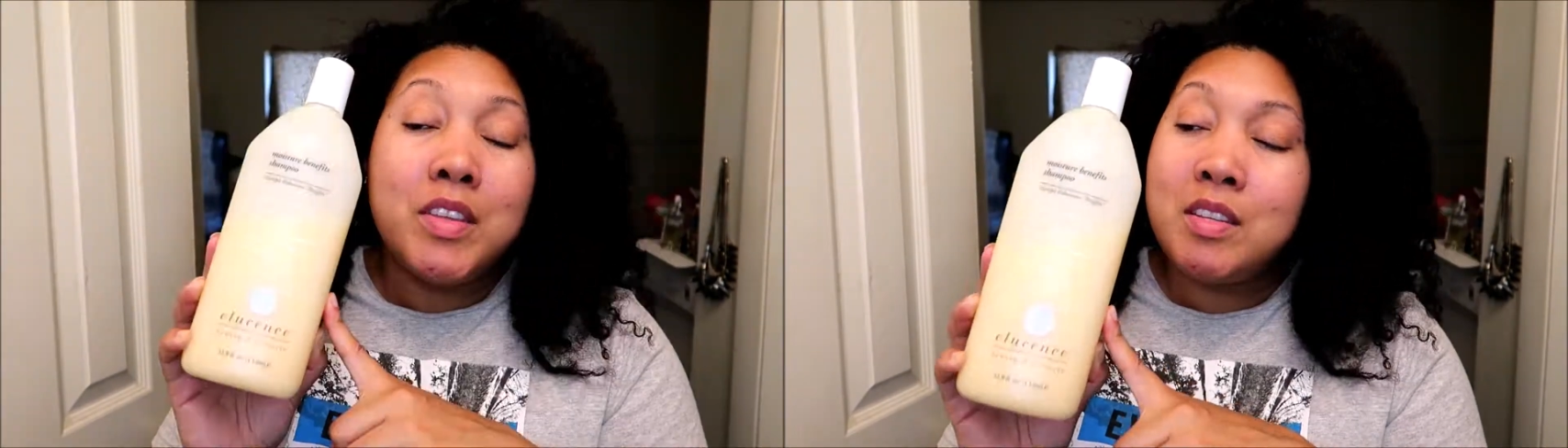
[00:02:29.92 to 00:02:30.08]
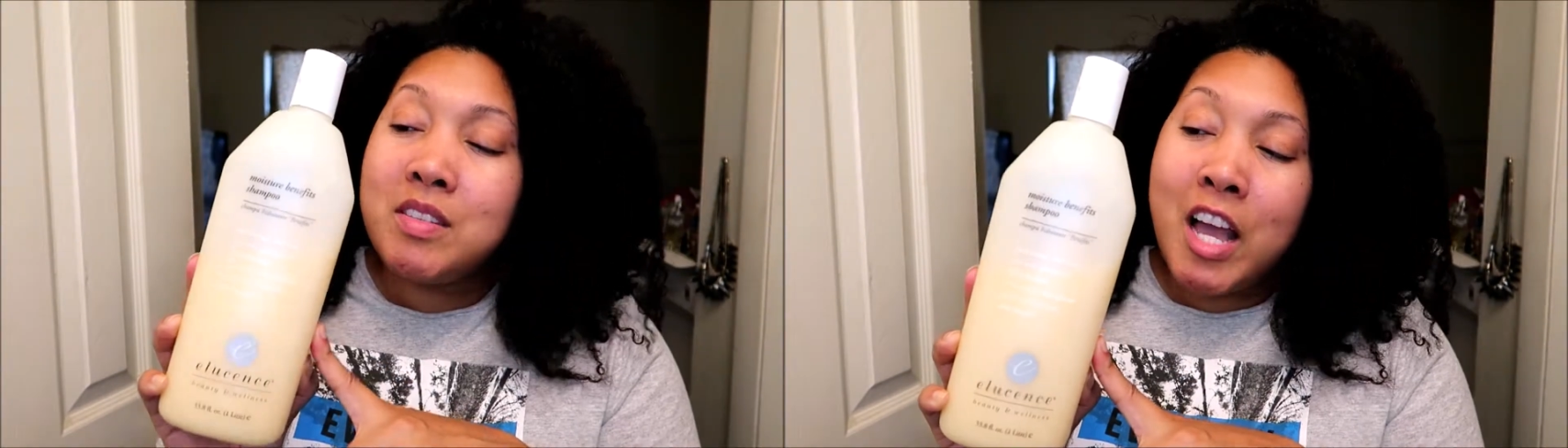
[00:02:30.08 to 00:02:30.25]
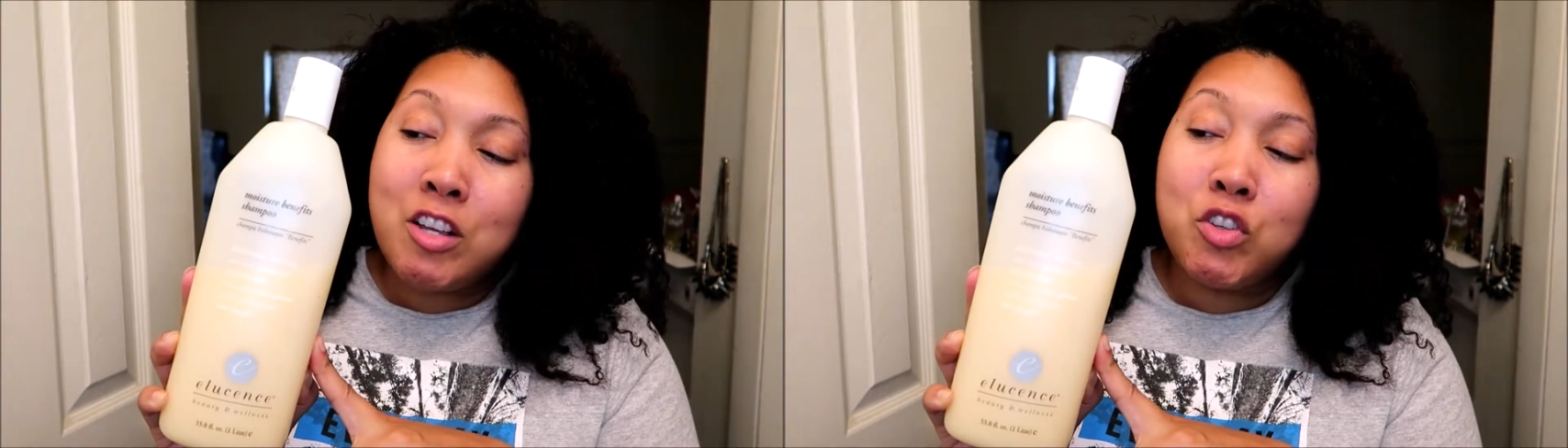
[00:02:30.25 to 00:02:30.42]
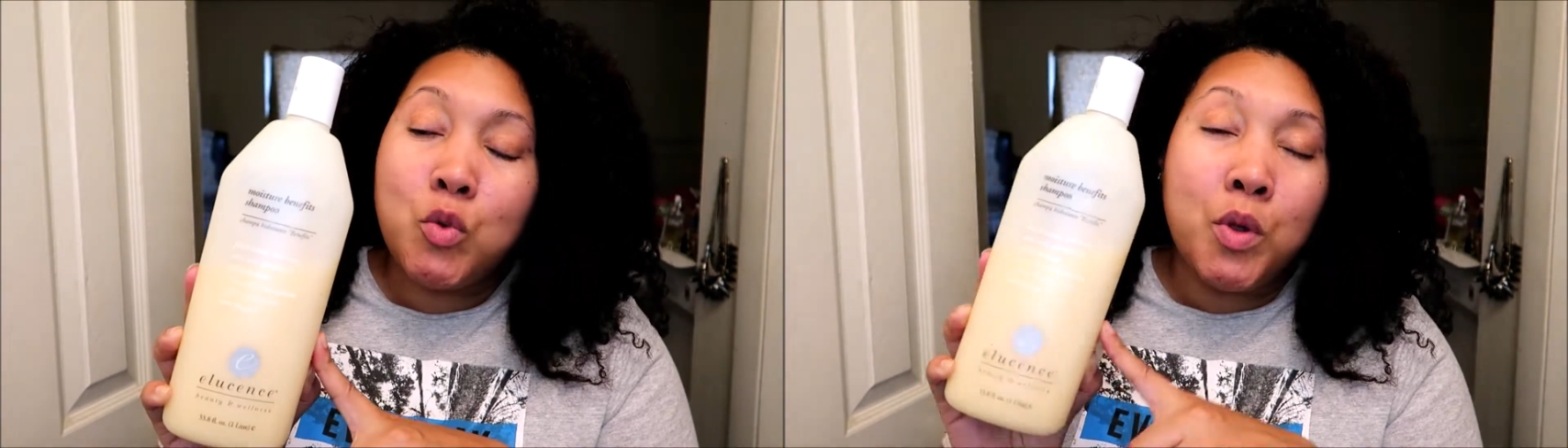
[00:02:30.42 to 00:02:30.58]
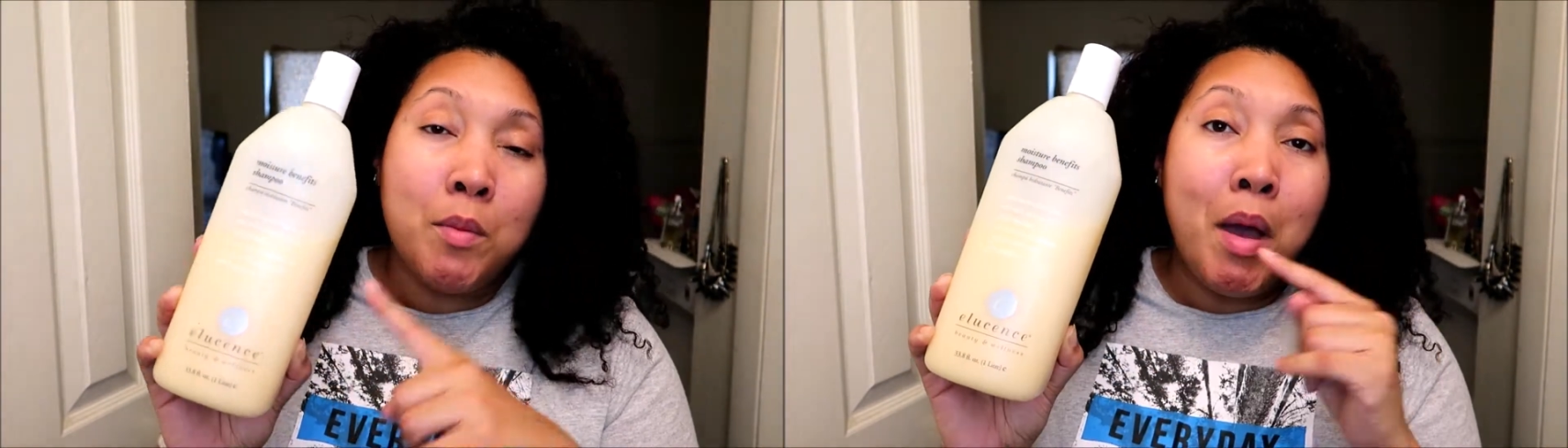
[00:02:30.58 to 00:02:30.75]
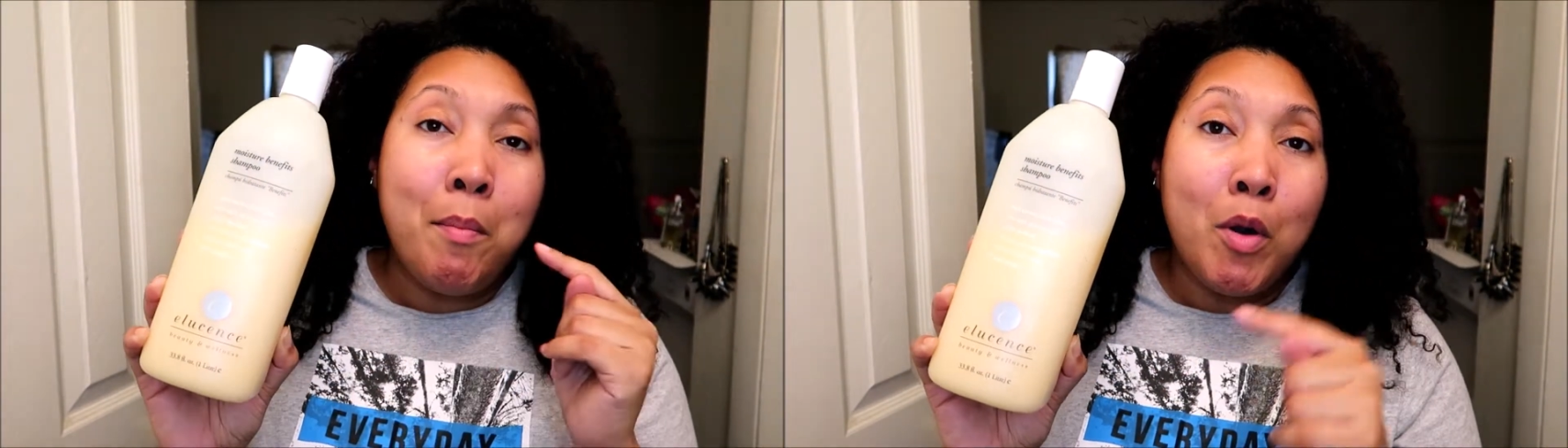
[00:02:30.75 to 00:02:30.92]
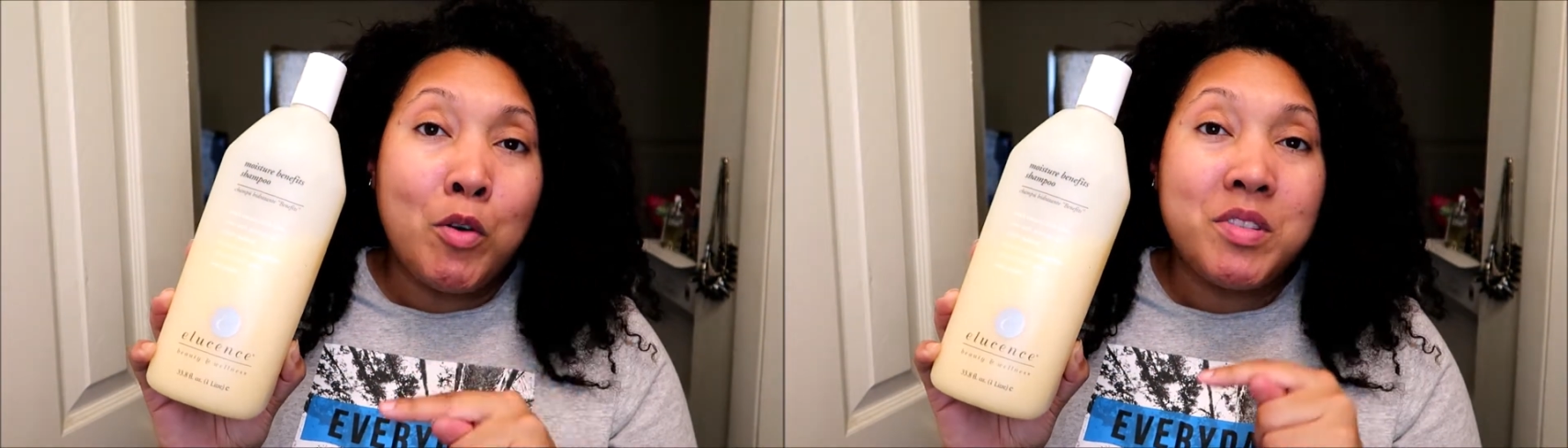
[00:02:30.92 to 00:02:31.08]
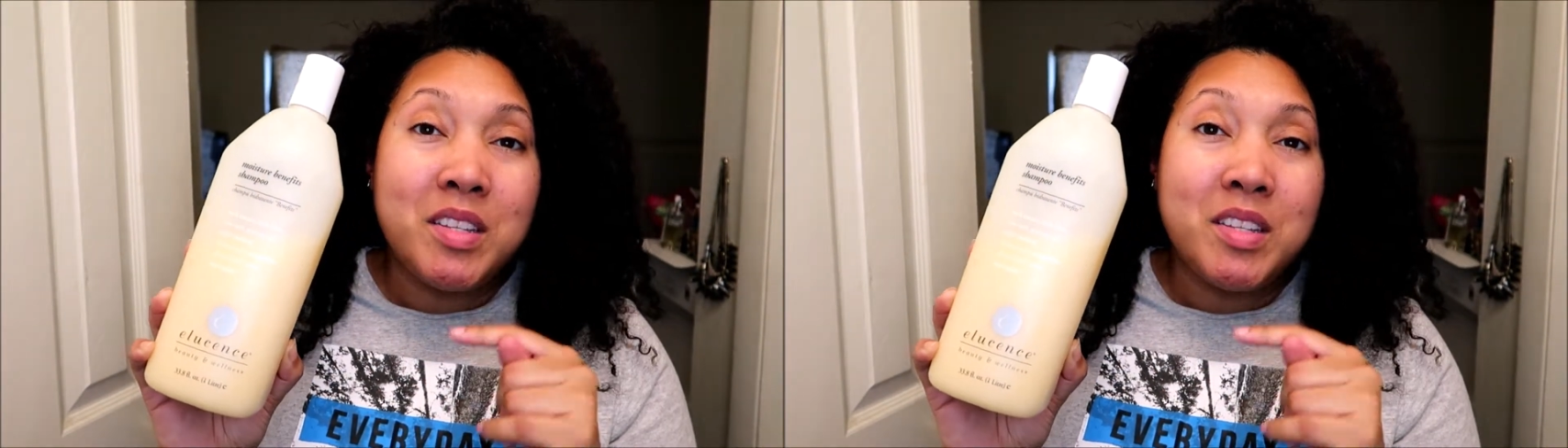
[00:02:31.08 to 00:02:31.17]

This is actually one of my most